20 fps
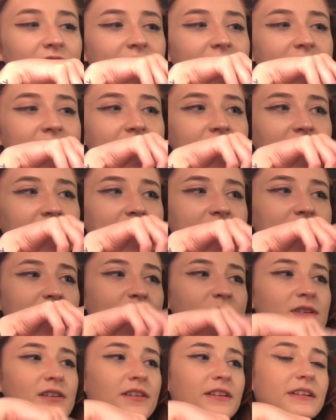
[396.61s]
This is icy
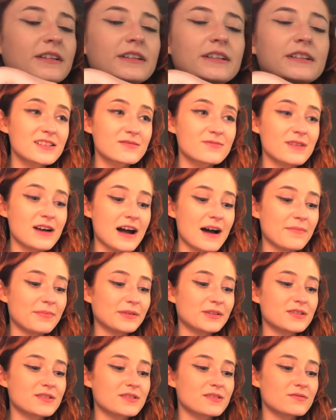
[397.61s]
water. This is what
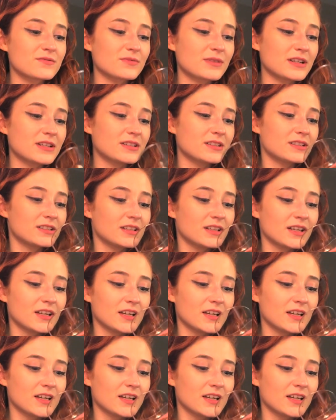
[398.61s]
happens when